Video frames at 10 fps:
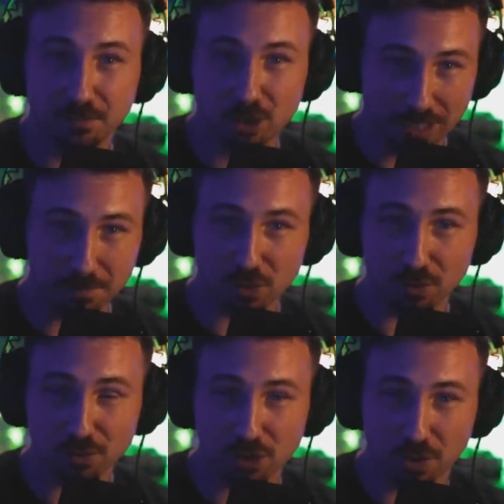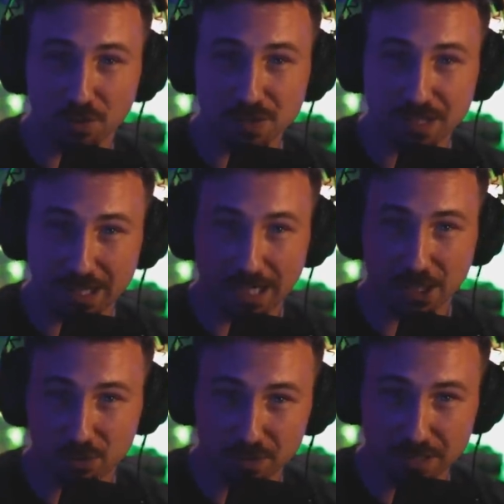james earl jones that
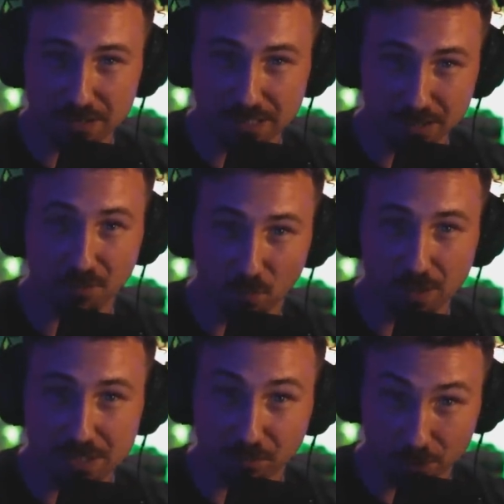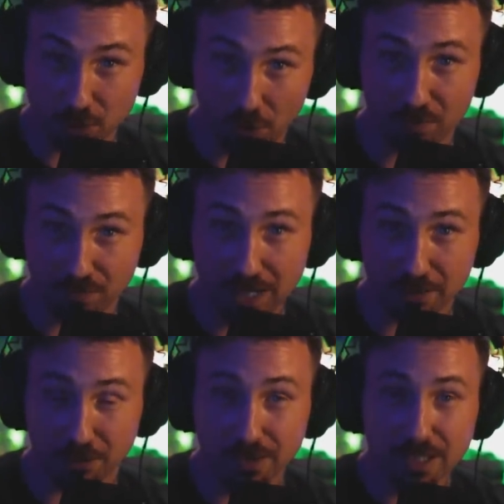actually did the voice for darth
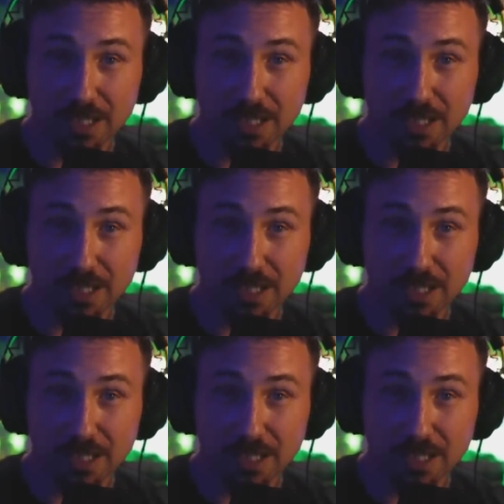vader